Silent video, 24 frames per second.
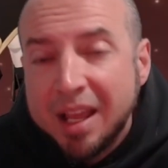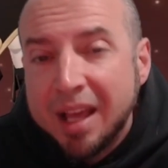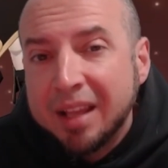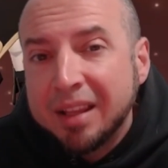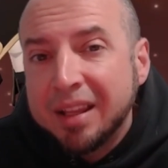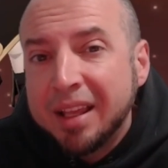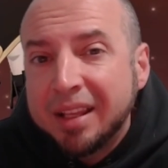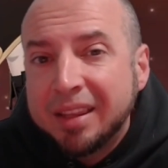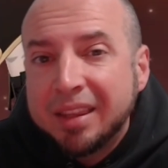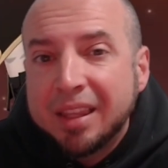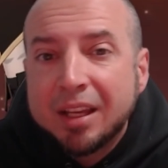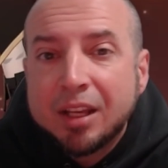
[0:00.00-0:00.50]
He's
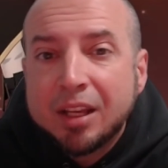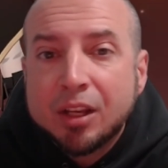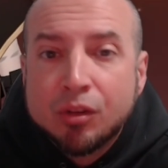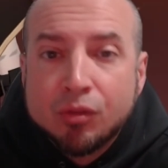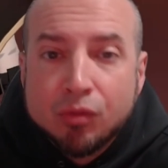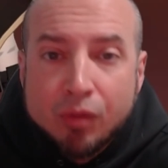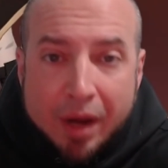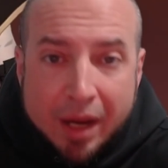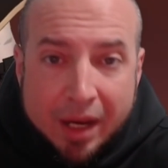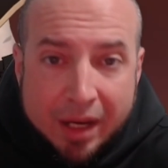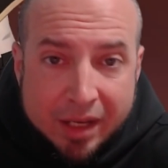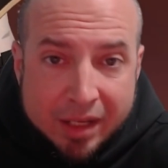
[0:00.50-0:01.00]
not like the
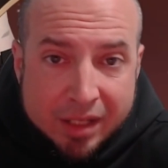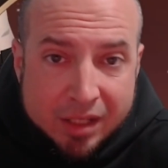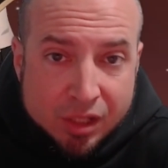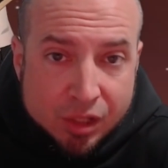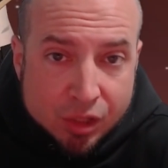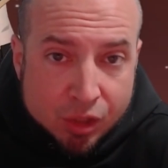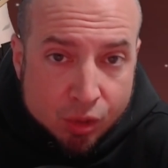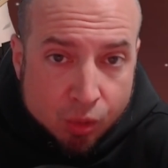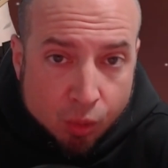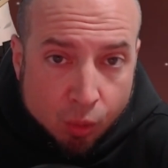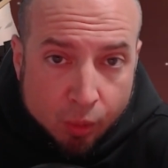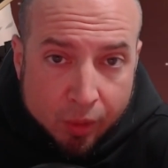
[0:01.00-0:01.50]

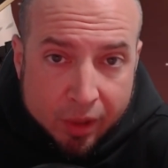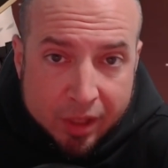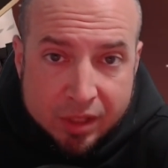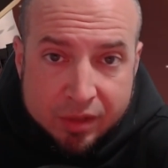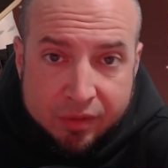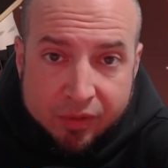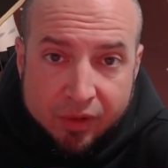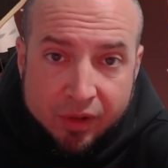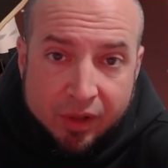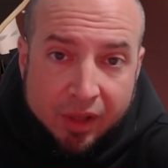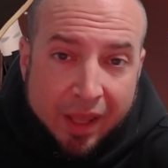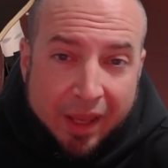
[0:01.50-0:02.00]
greatest
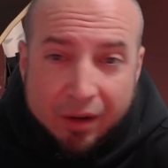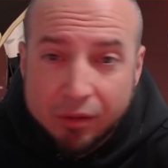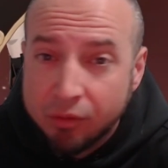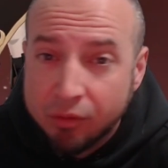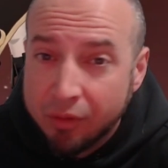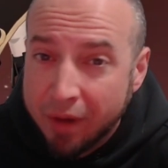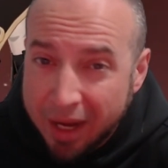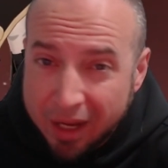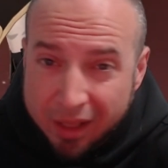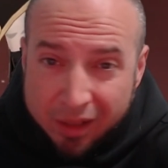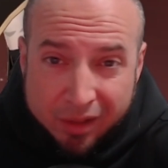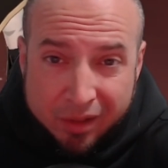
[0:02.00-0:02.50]
choice for like
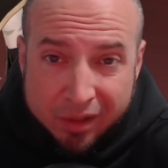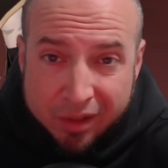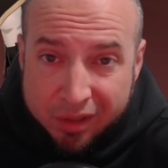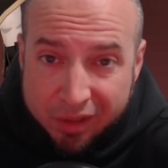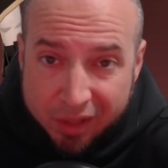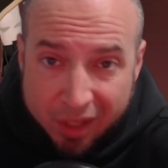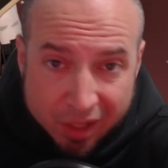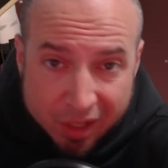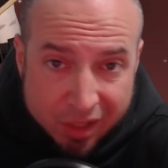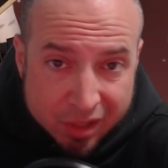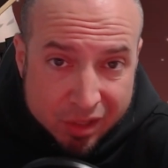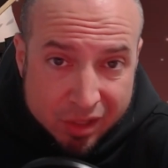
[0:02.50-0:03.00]
regular
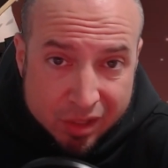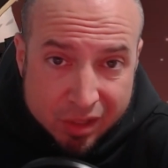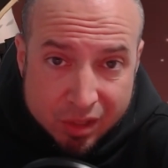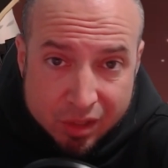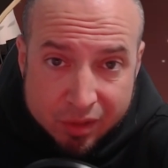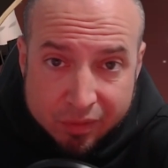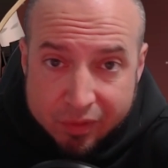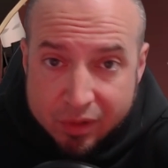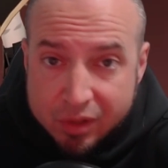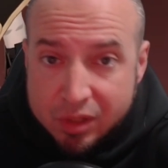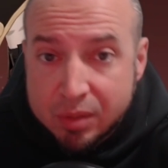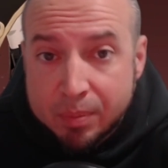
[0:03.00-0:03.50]

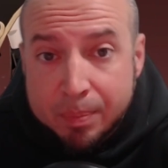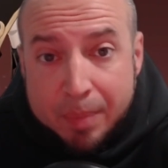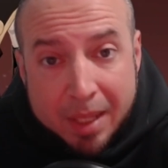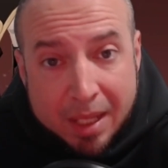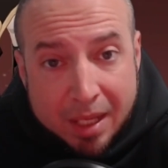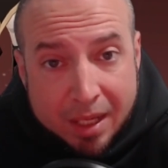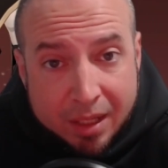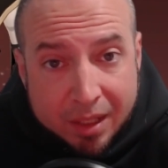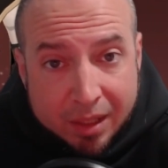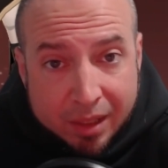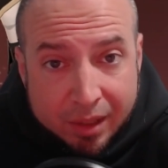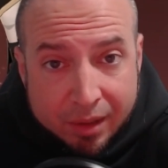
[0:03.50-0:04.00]
dungeons for
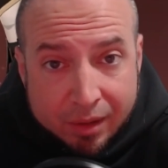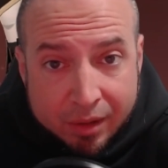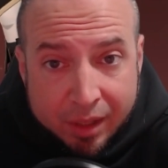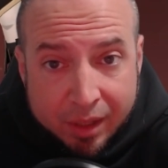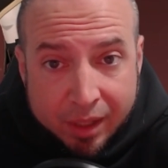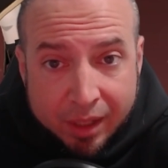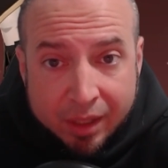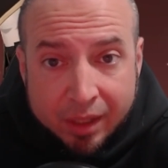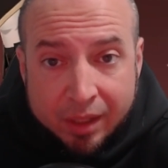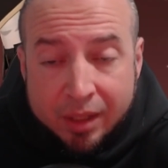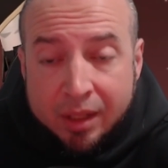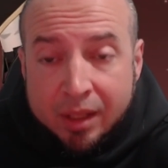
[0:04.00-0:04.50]
speed
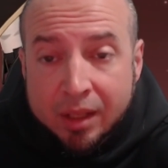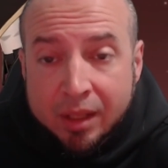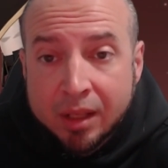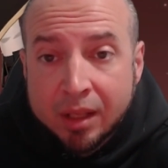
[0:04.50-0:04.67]
clearing.